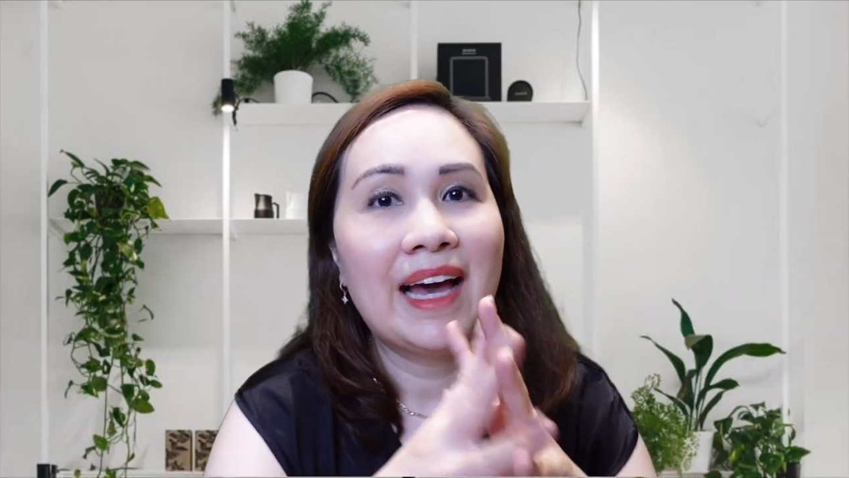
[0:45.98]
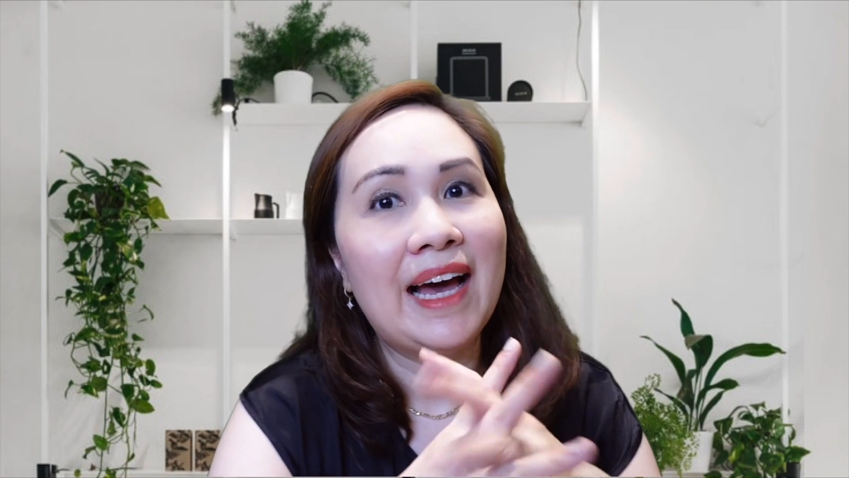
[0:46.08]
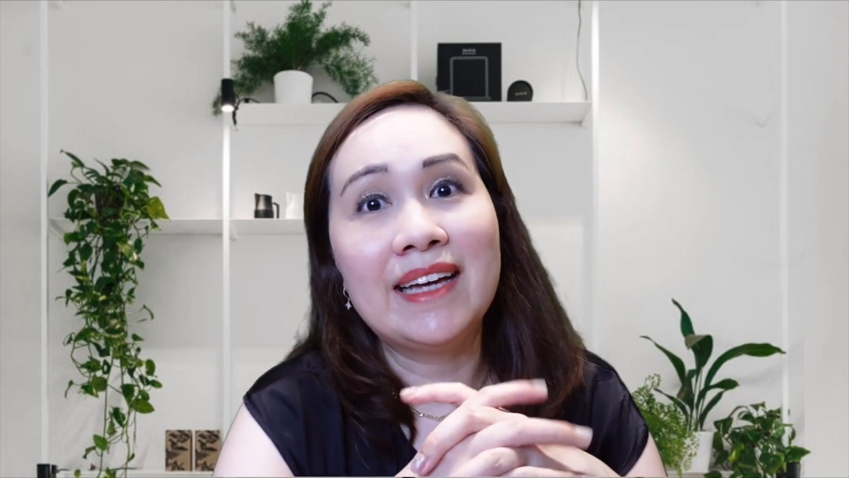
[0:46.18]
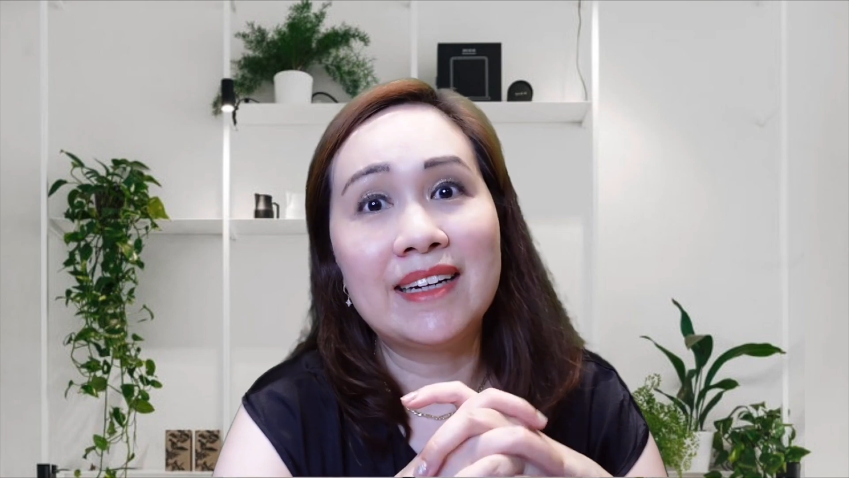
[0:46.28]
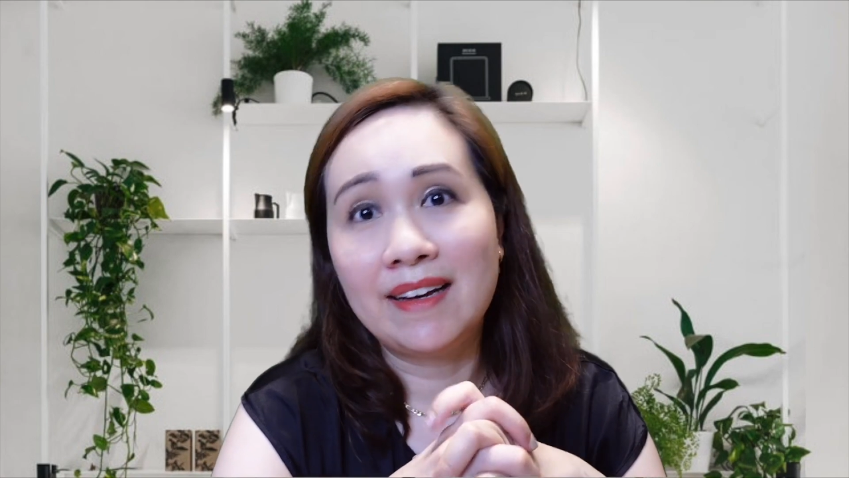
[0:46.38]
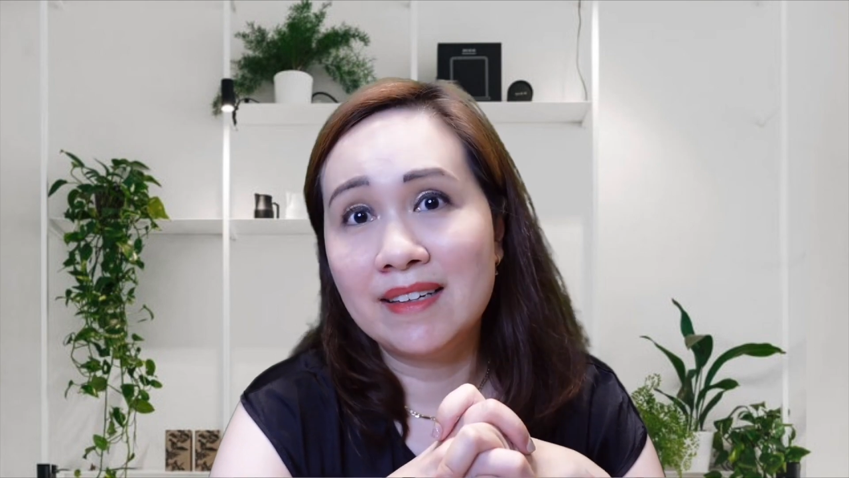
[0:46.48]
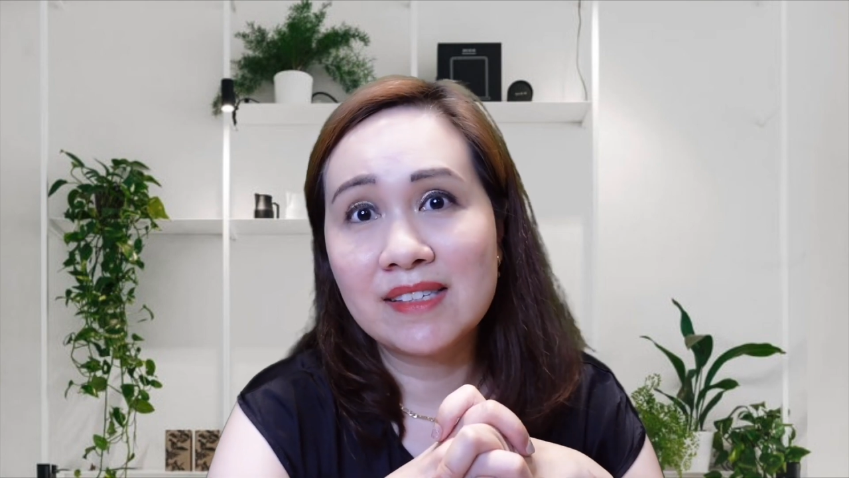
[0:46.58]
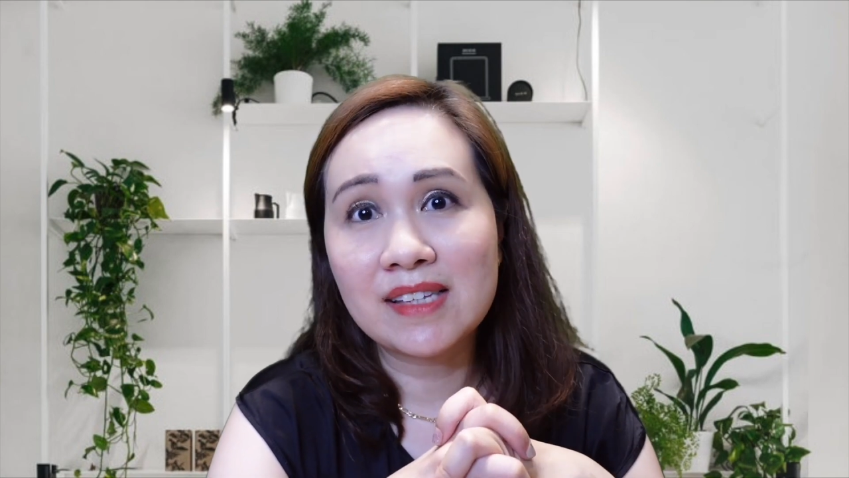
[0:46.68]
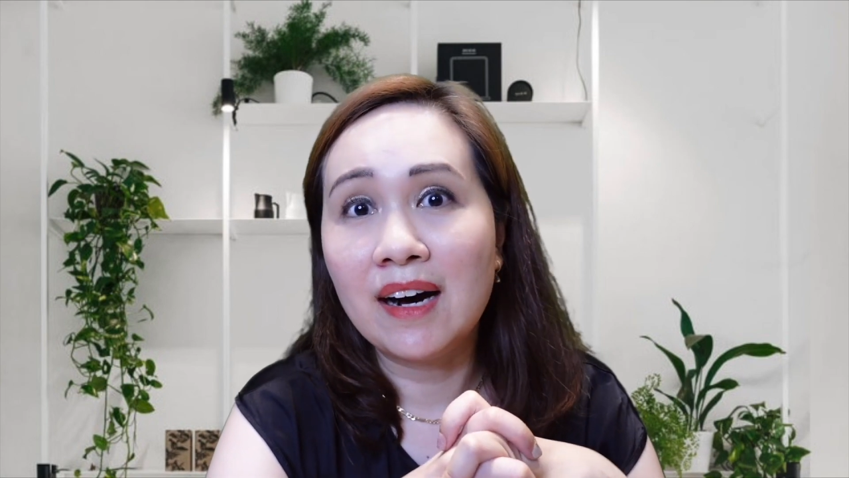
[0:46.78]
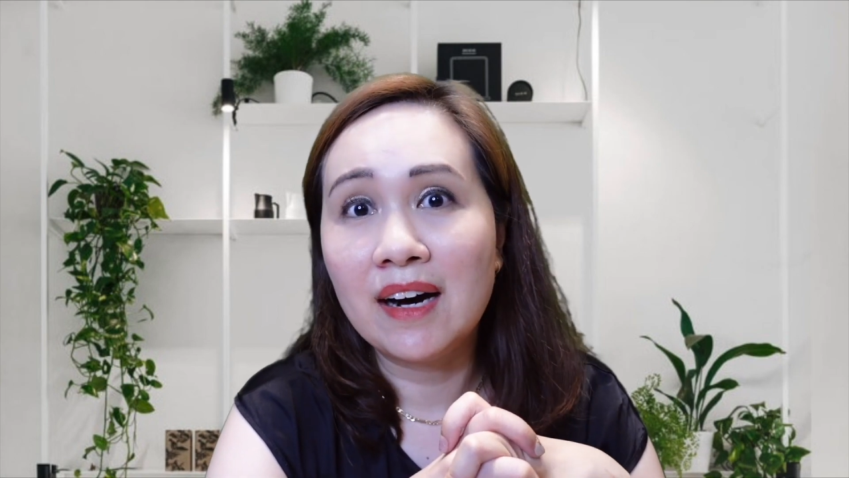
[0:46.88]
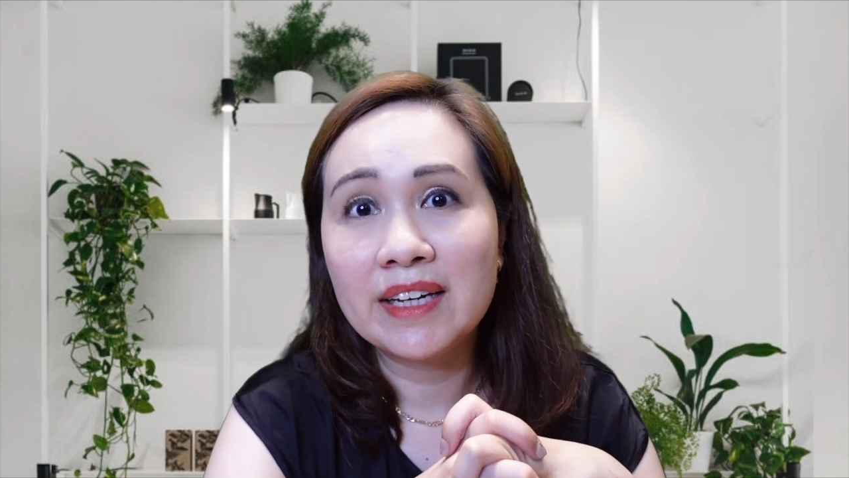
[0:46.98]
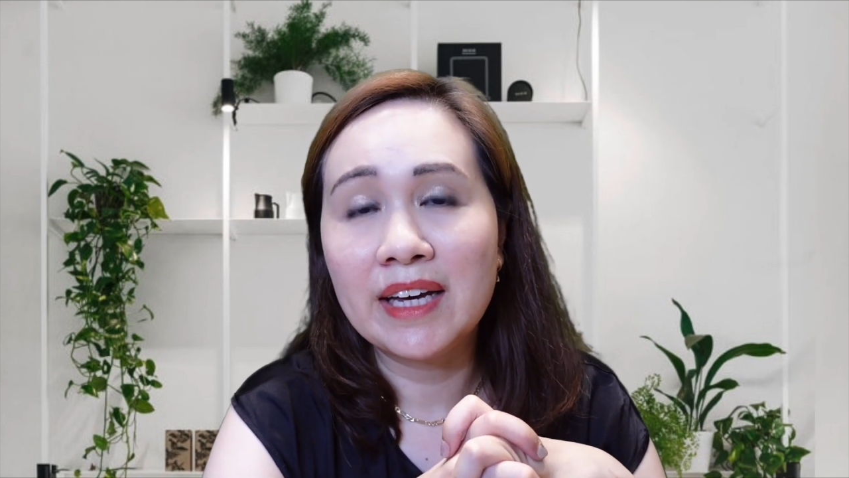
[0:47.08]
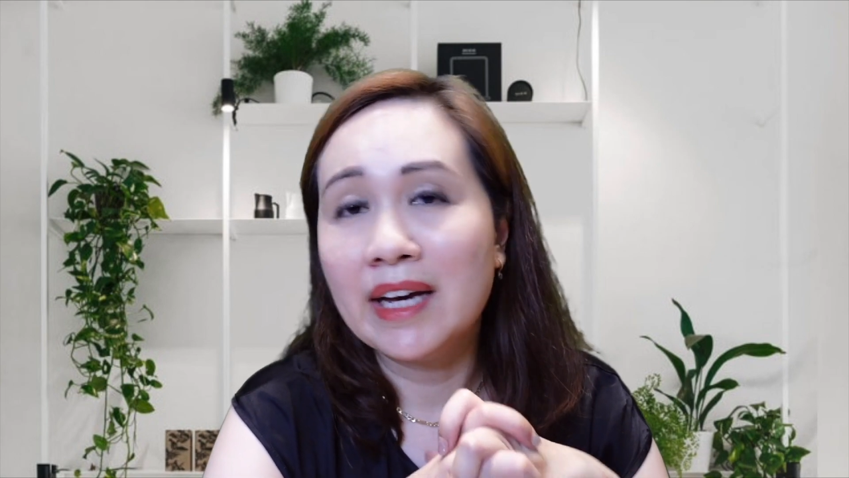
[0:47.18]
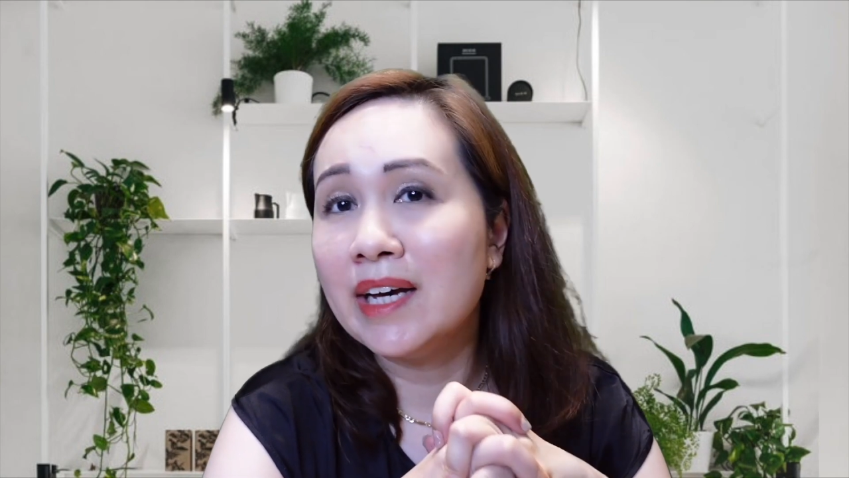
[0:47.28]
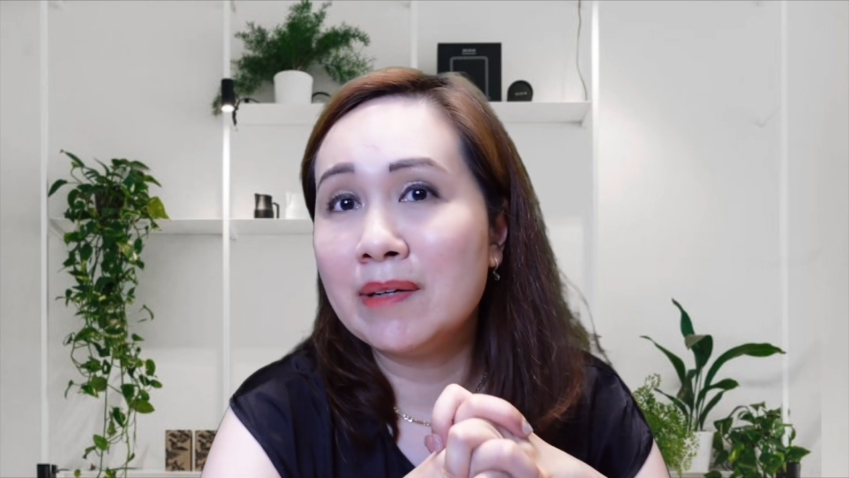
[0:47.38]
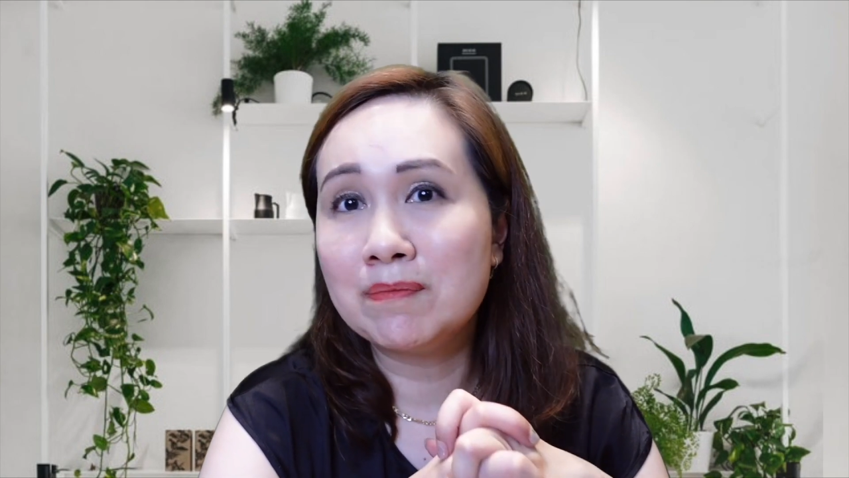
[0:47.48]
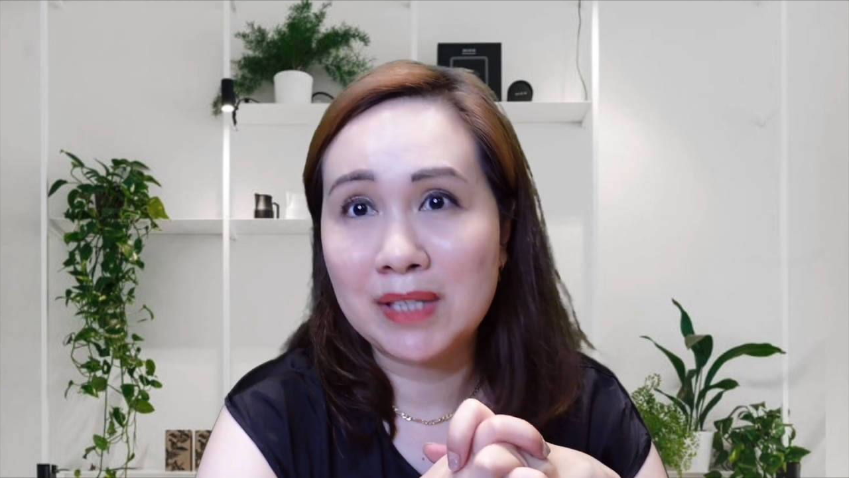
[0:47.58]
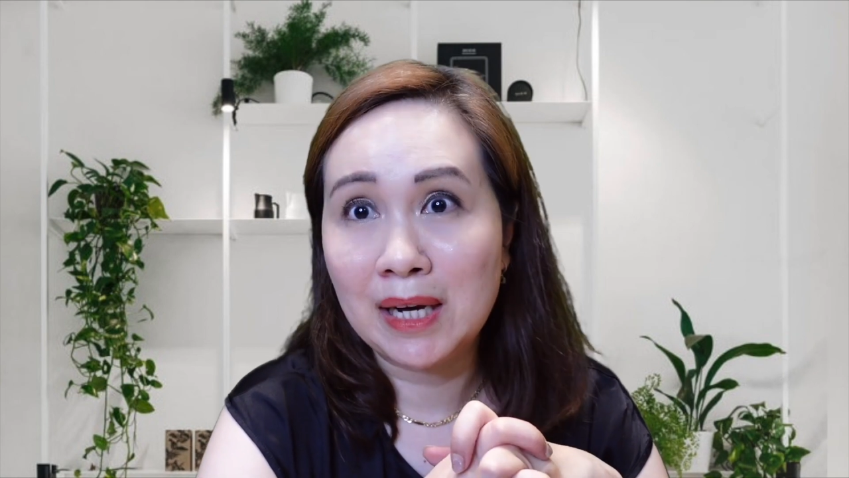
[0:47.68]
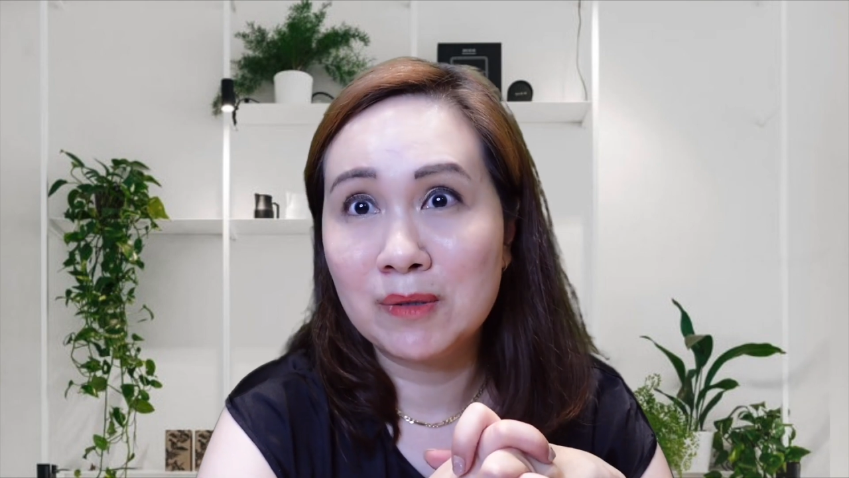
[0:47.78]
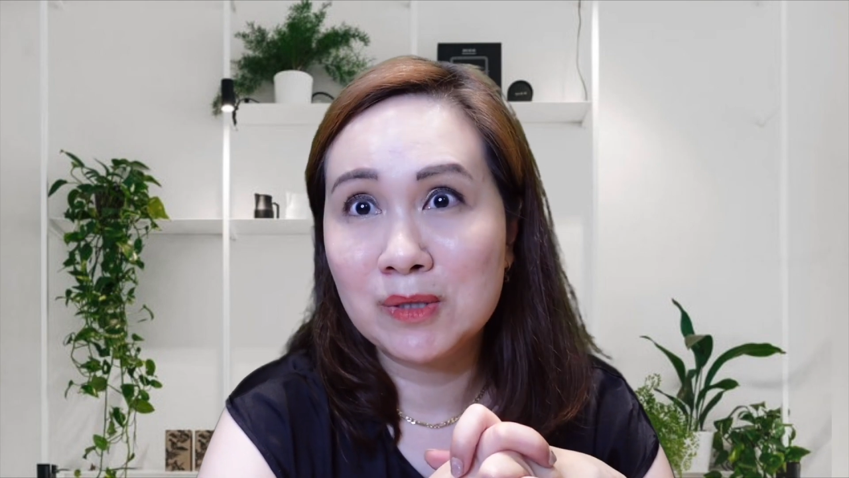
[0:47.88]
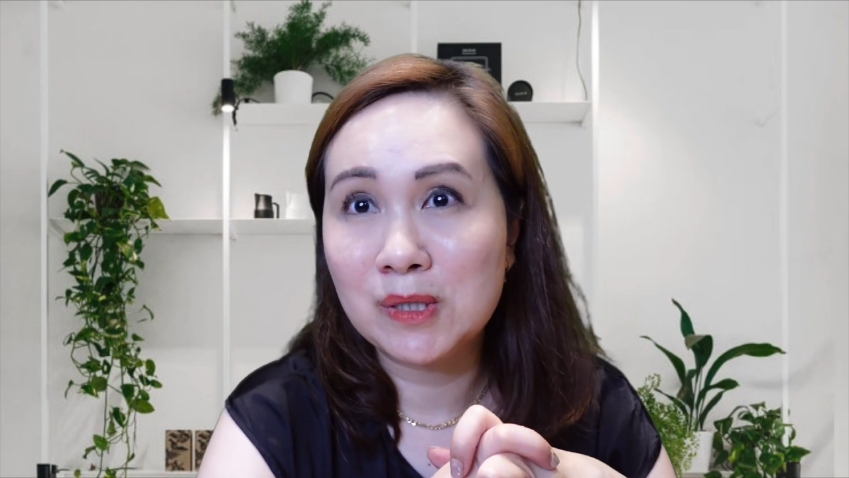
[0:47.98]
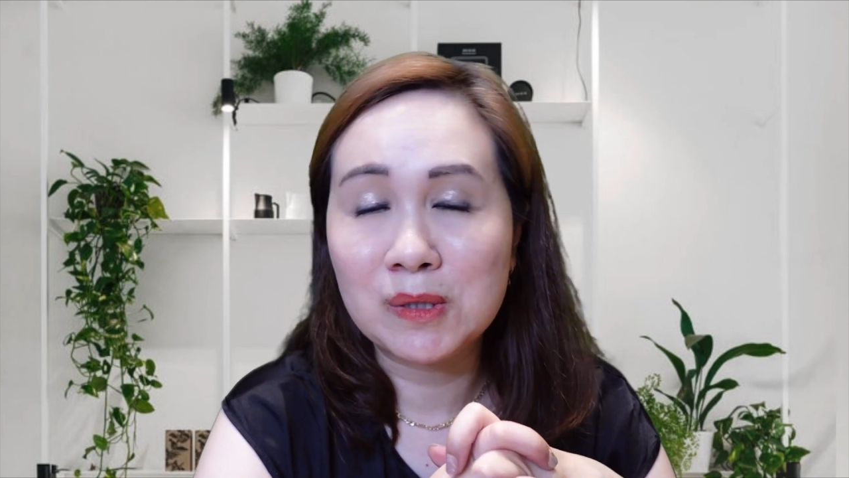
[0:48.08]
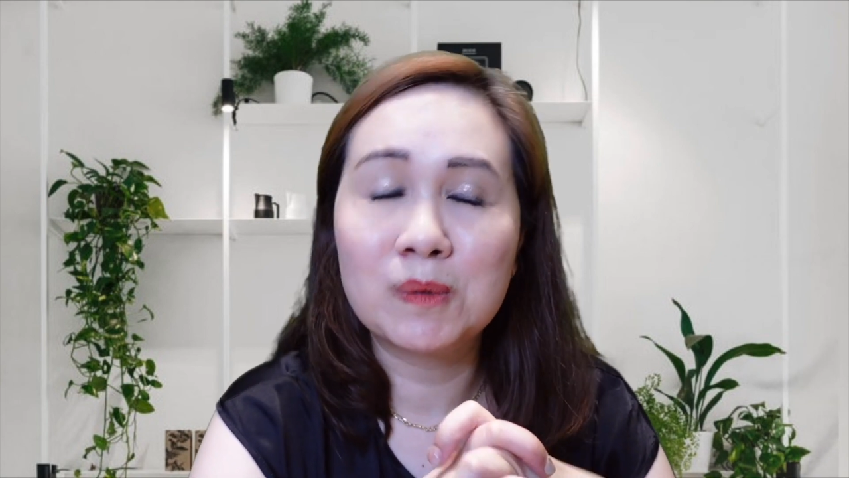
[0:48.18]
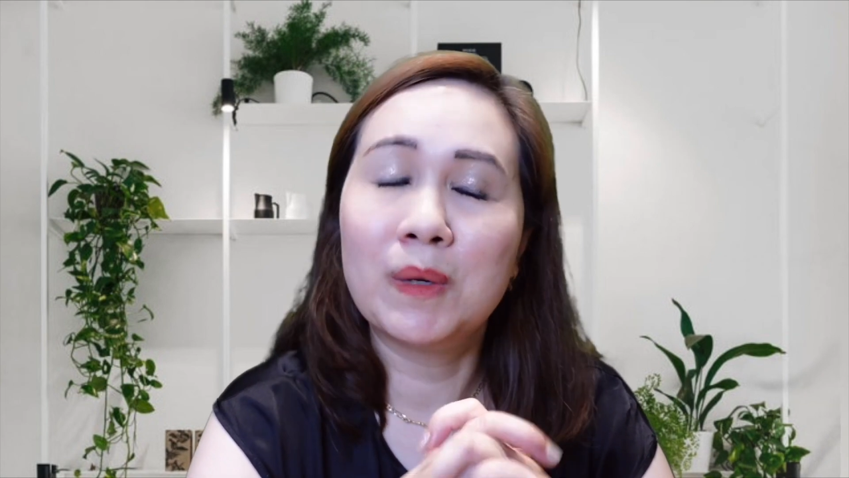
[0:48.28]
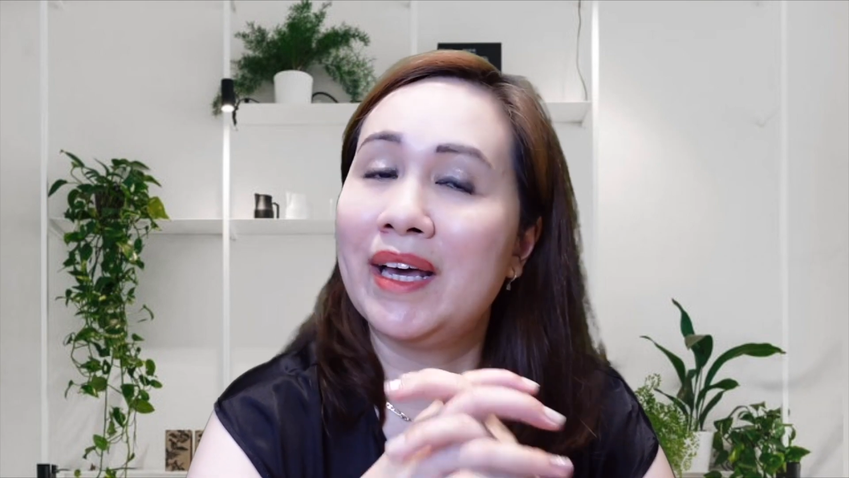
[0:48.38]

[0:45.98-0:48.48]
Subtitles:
and hence I am down to